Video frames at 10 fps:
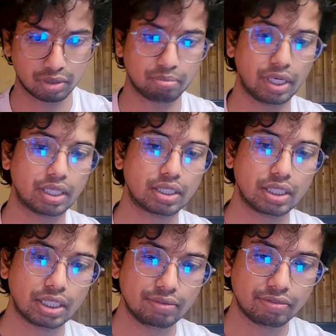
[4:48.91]
But
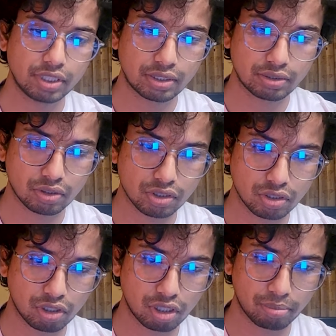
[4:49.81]
if we now console
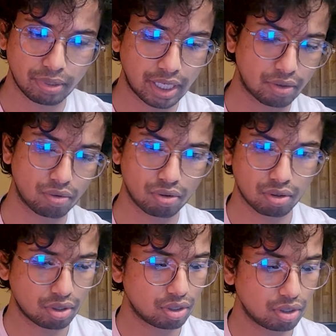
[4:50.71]
log plan
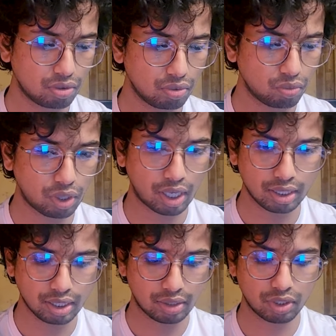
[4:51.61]
1
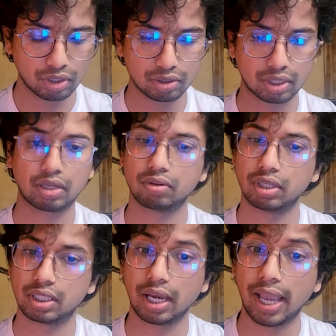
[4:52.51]
and we have to calculate
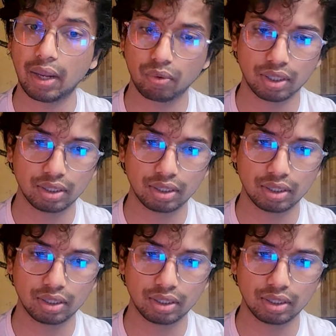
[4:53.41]
the annual,